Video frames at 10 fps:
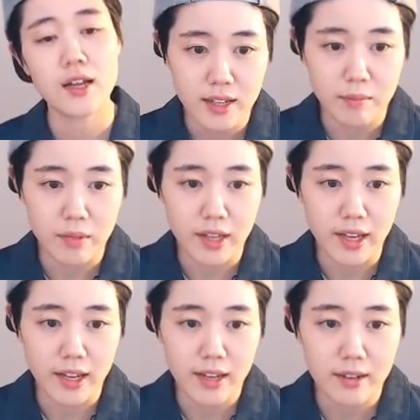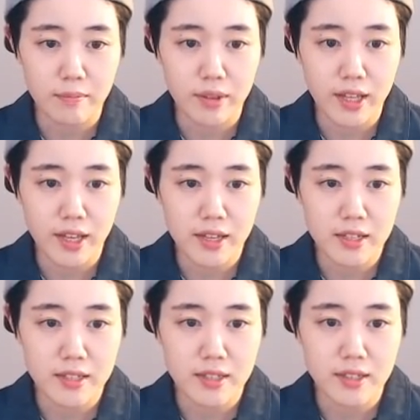And black
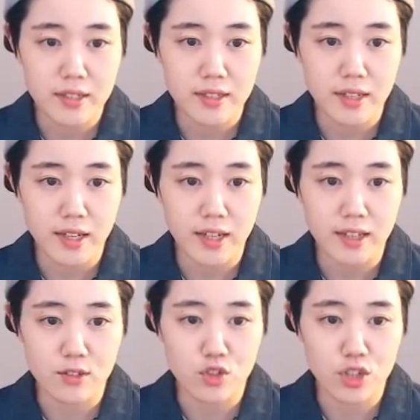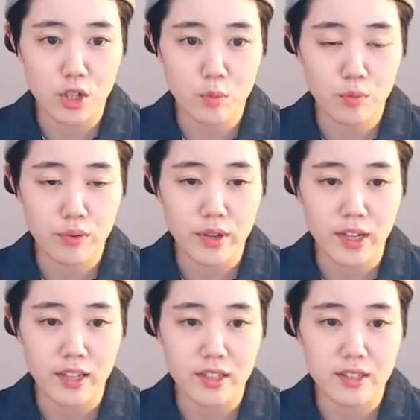plays and jump
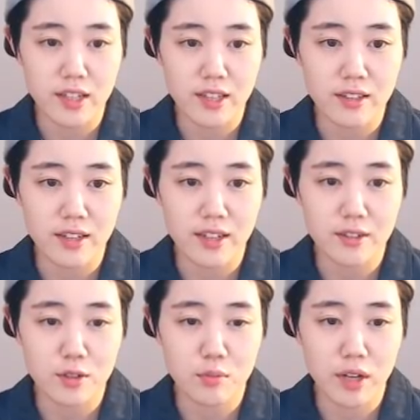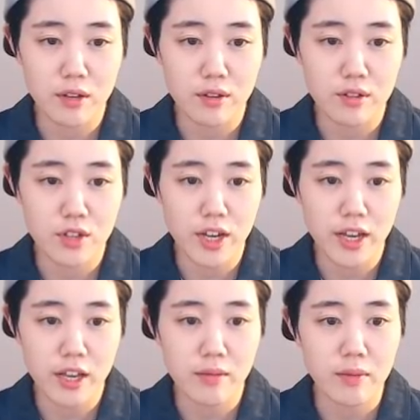and extend the tiger's mouth
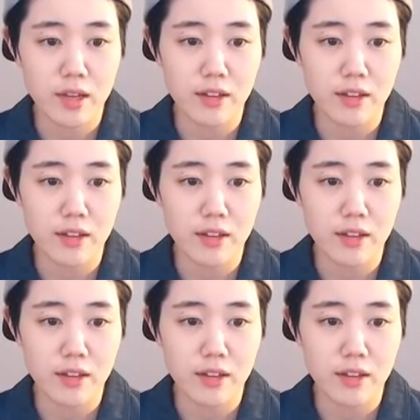shape.